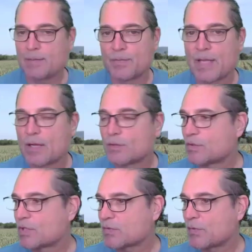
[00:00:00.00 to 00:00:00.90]
now
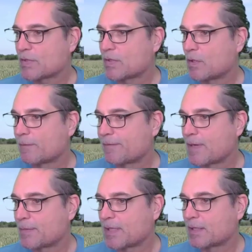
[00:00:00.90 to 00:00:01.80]
just for a goof,
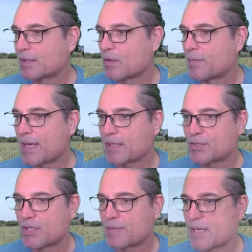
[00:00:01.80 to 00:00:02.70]
I'm going to go back and
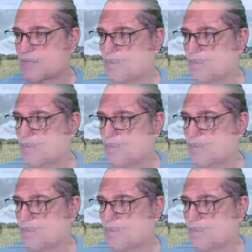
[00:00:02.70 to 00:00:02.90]
share my screen